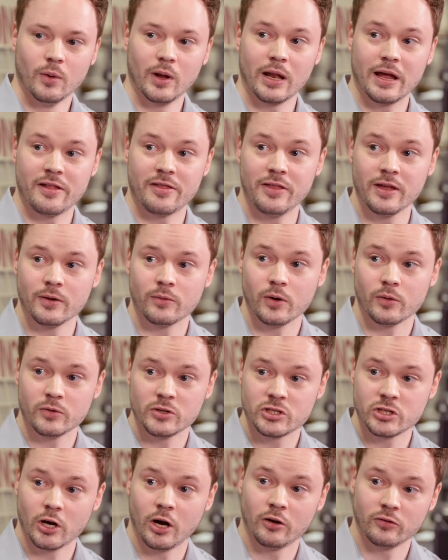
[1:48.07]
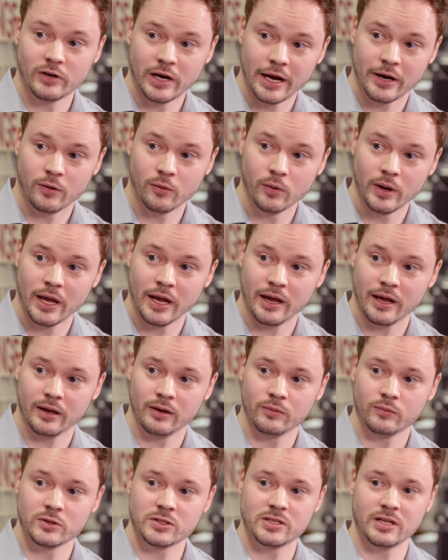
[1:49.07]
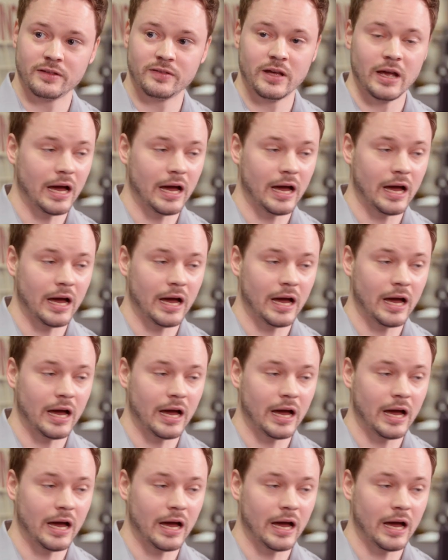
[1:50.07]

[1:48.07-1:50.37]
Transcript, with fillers: Well, I think what we saw right away was that the